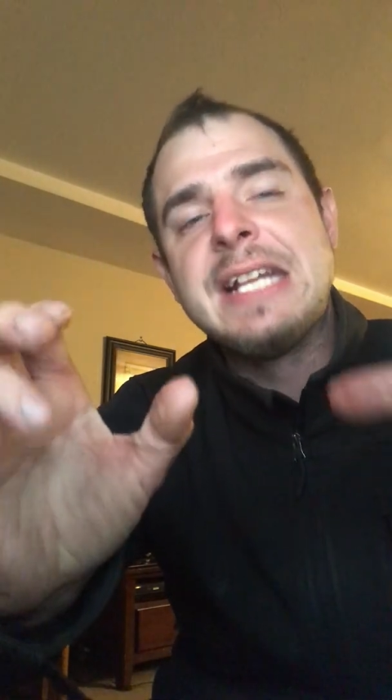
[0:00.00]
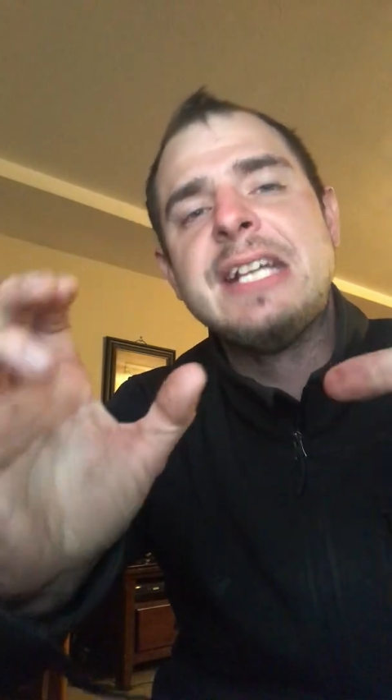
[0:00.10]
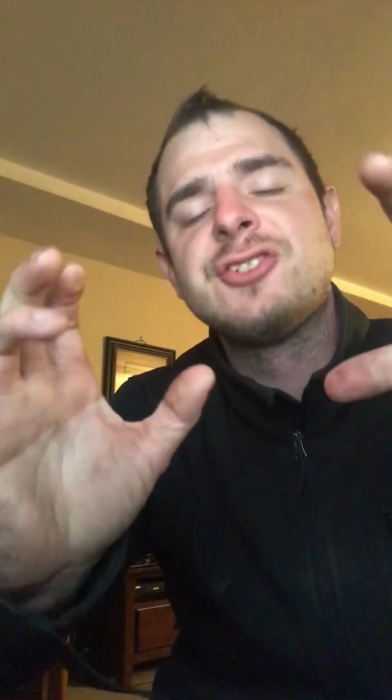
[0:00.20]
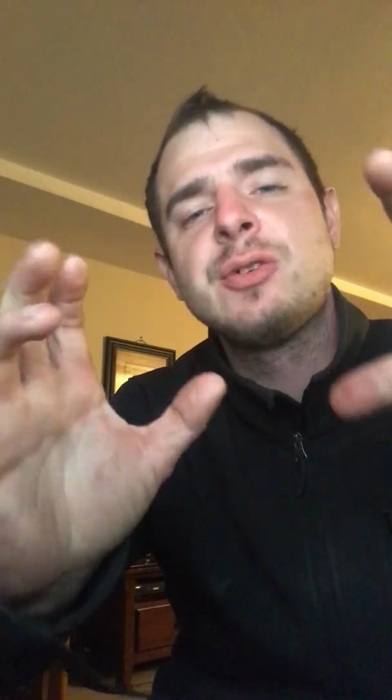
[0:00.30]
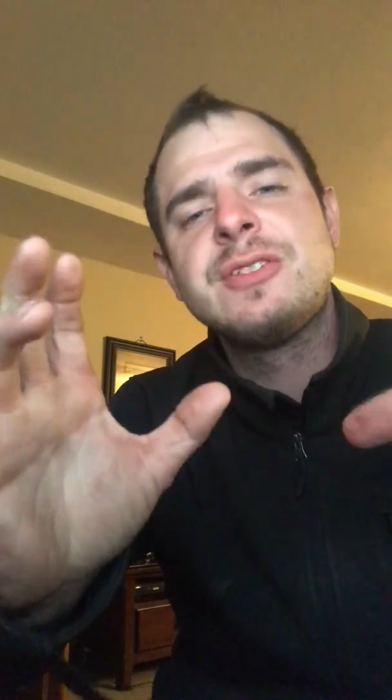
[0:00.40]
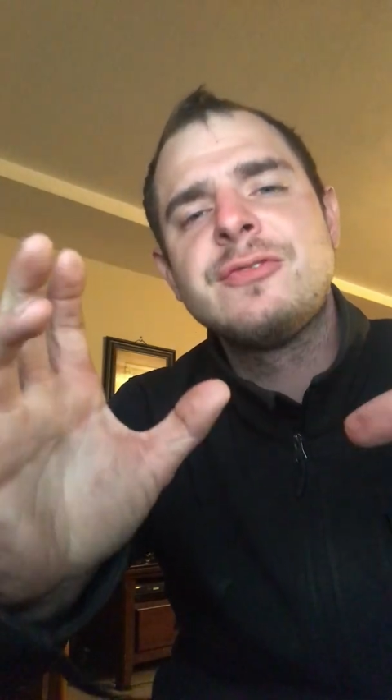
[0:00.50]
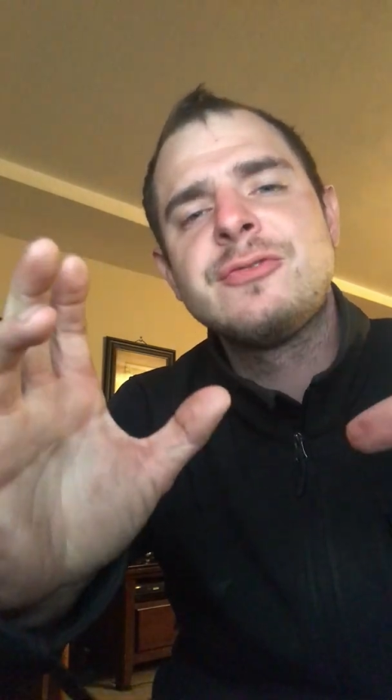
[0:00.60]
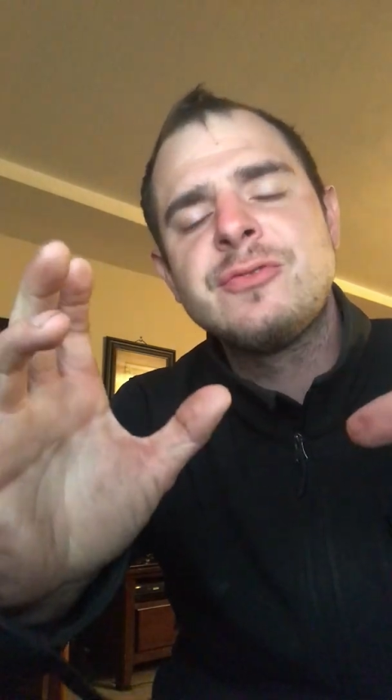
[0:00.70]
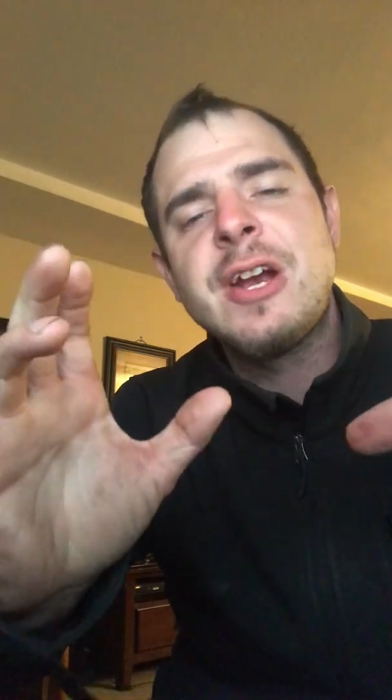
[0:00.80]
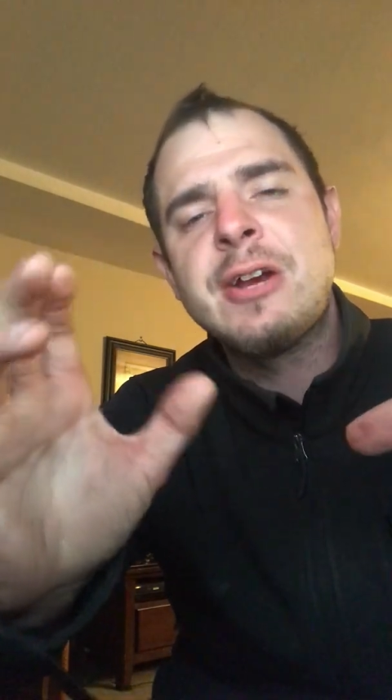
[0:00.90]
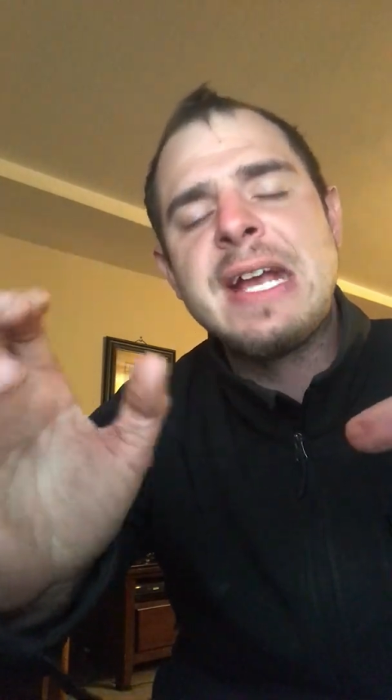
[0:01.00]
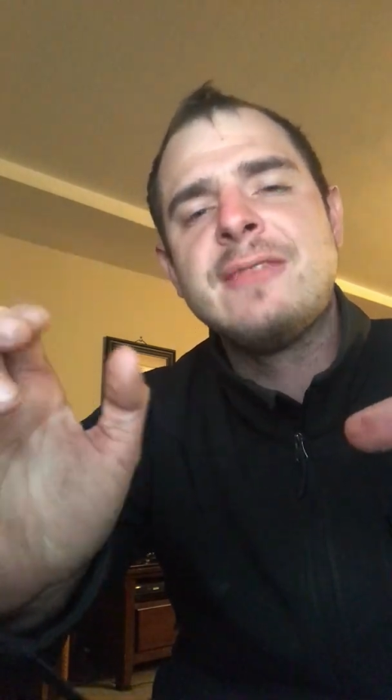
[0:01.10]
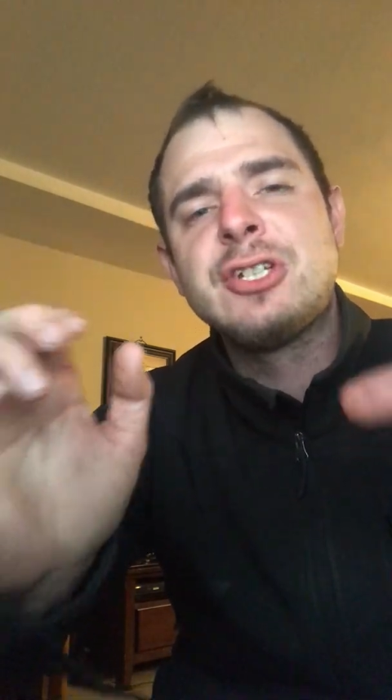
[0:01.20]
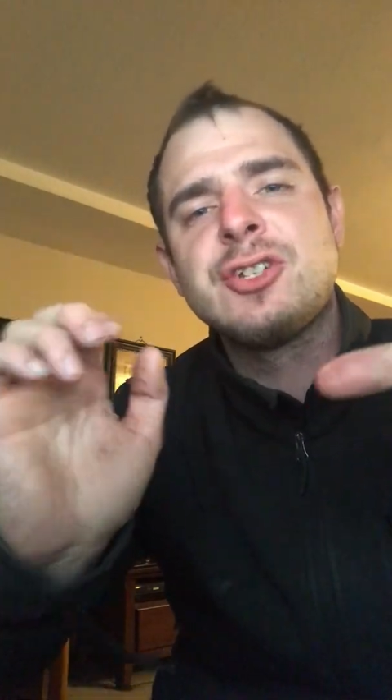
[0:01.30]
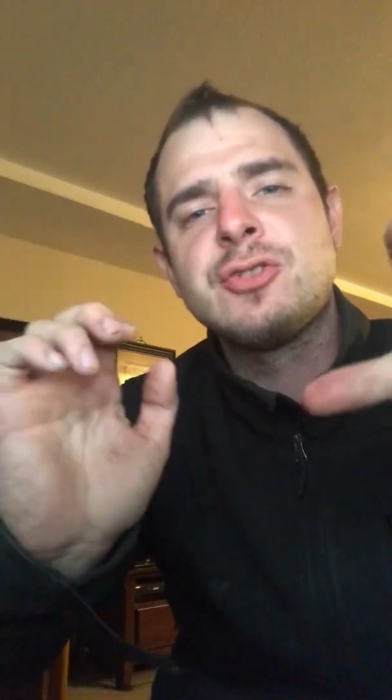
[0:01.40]
And so it's very
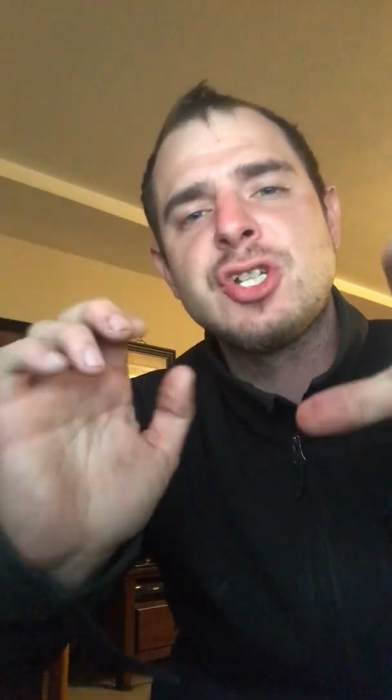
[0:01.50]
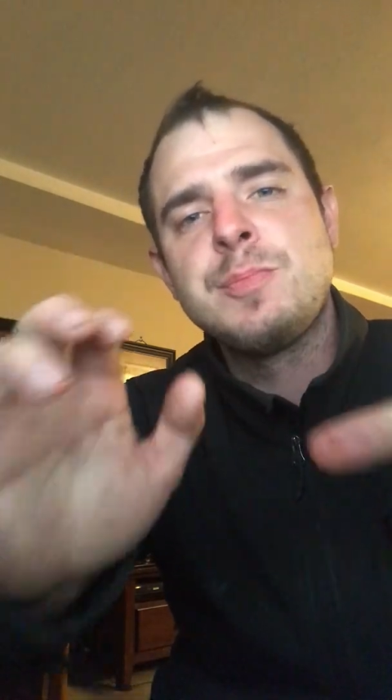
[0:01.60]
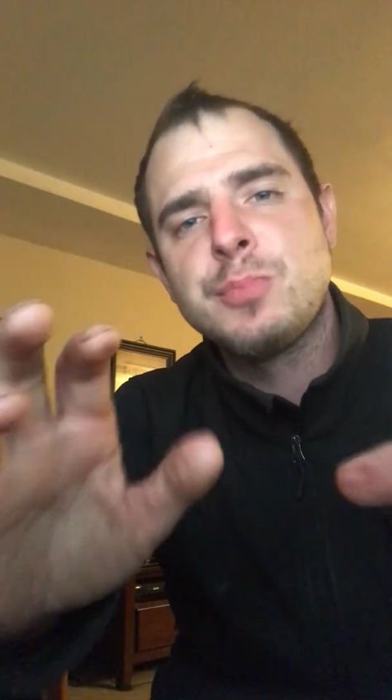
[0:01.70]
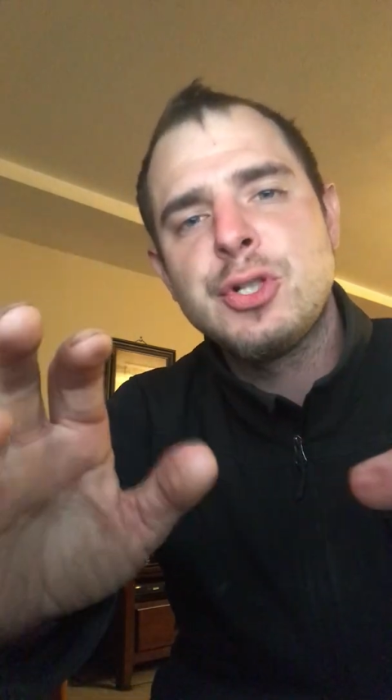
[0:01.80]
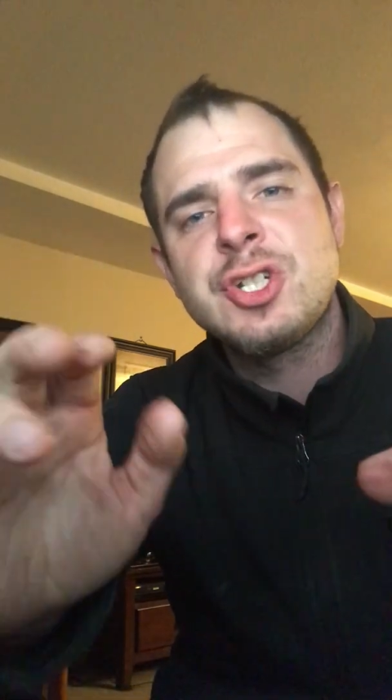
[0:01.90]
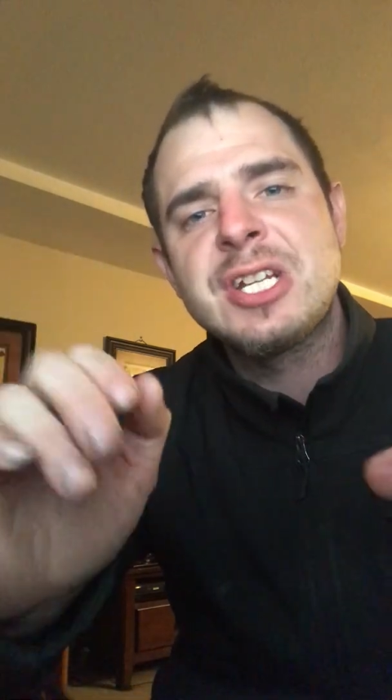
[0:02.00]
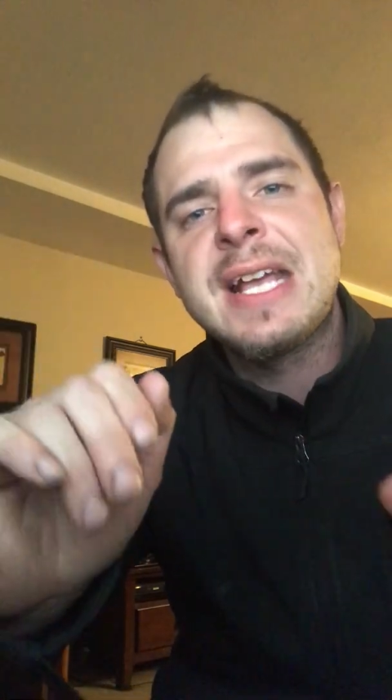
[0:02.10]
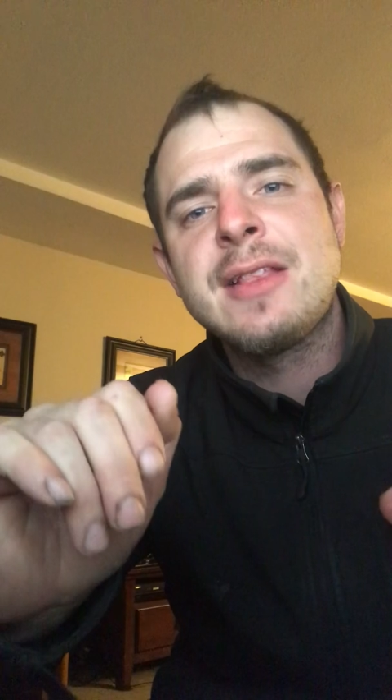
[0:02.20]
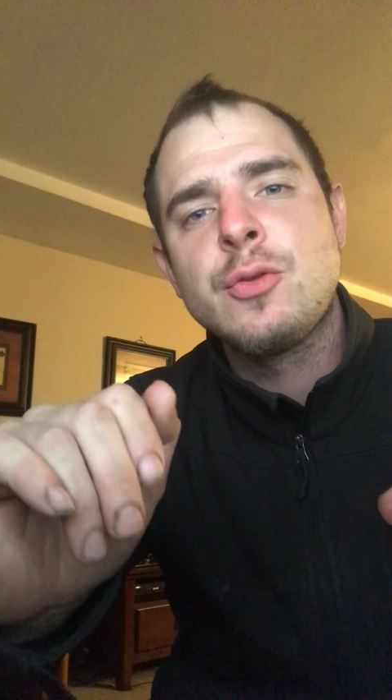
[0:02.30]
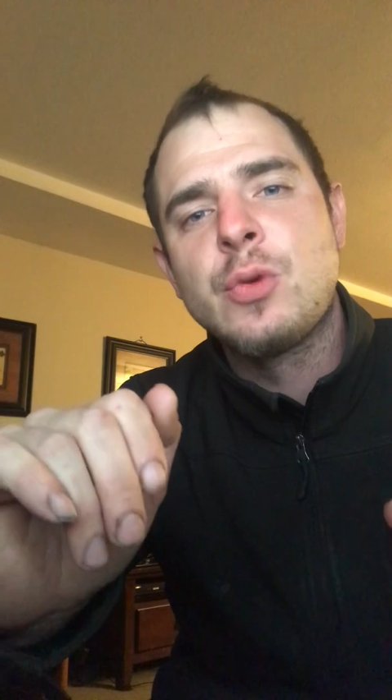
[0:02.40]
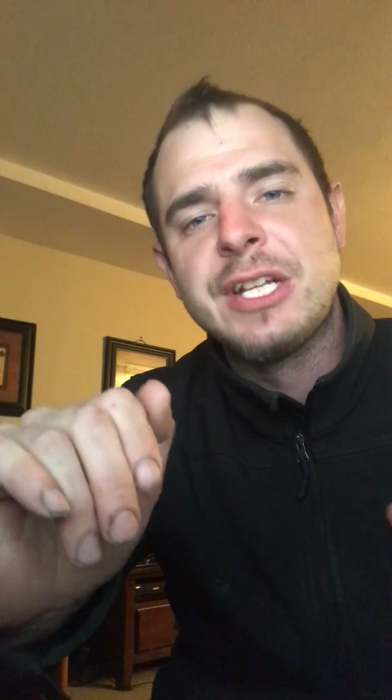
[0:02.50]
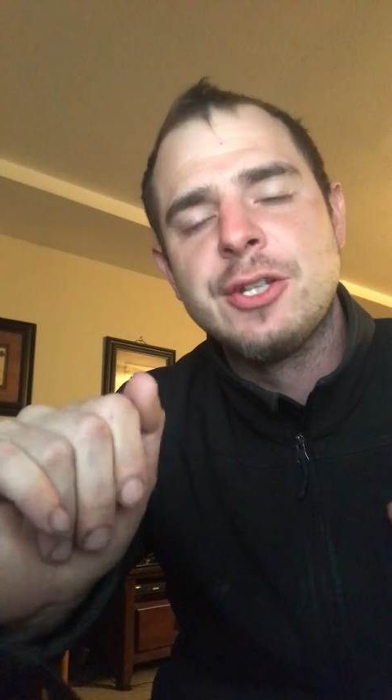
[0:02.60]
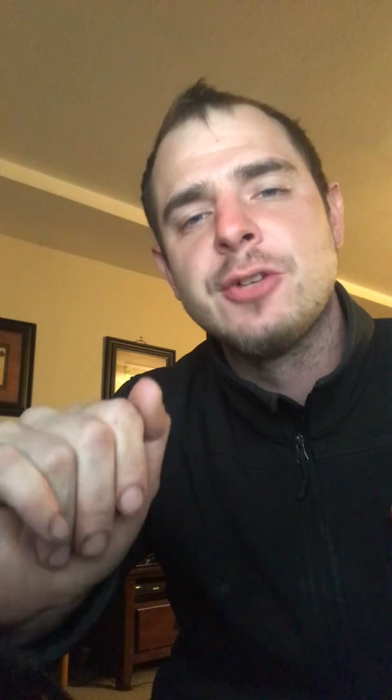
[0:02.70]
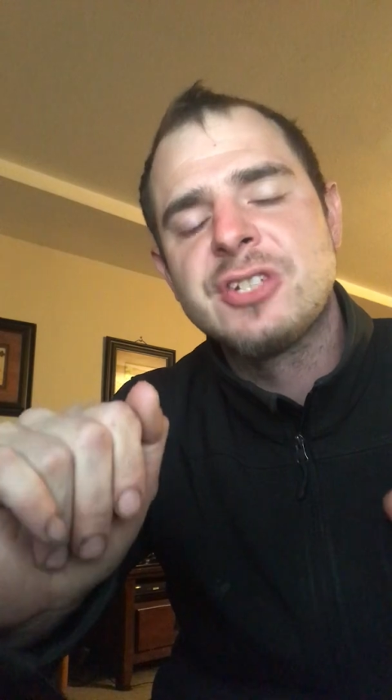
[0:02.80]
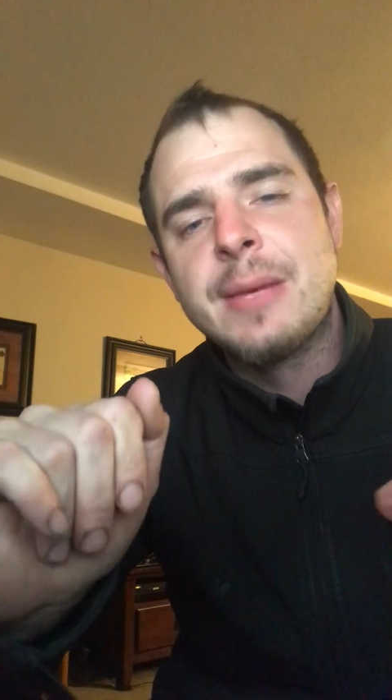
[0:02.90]
heavy, so she pushed it out of the
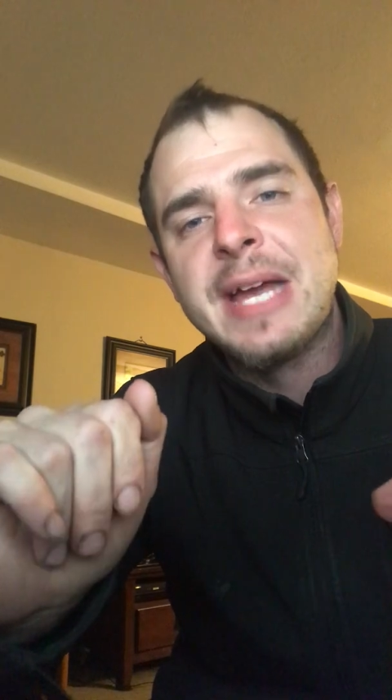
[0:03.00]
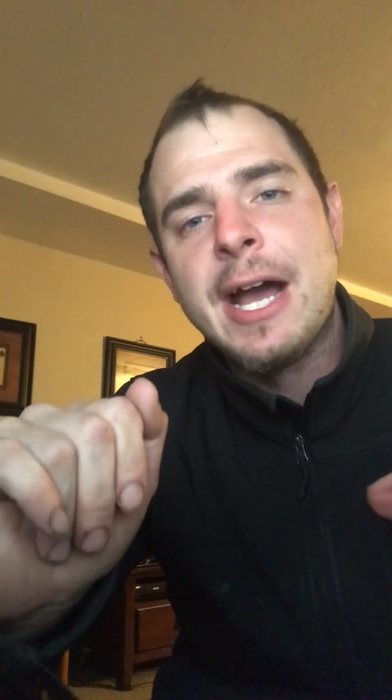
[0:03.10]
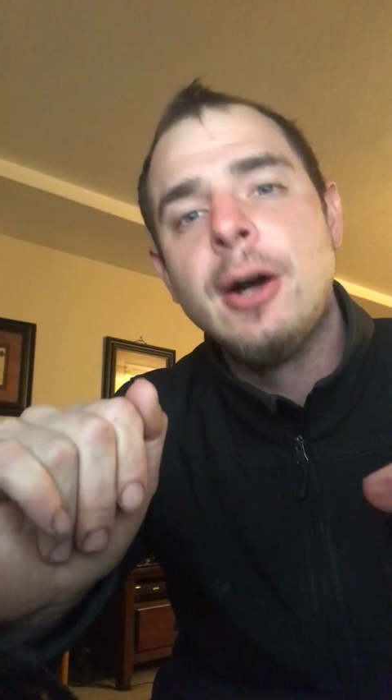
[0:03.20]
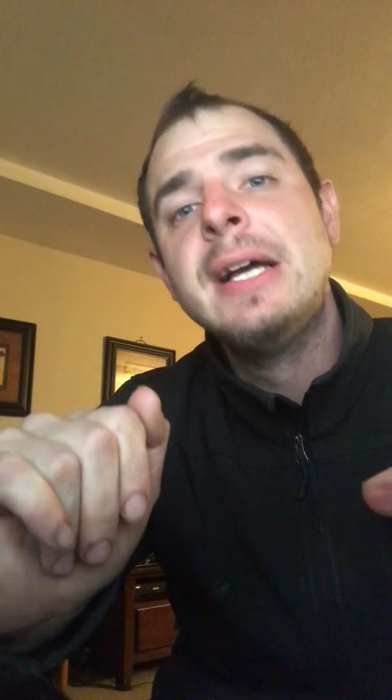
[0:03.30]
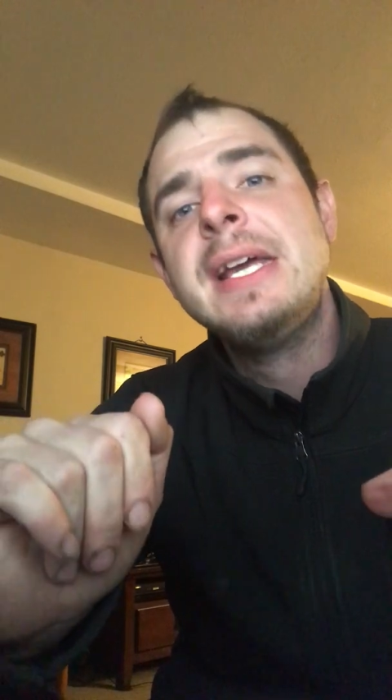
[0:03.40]
window somehow,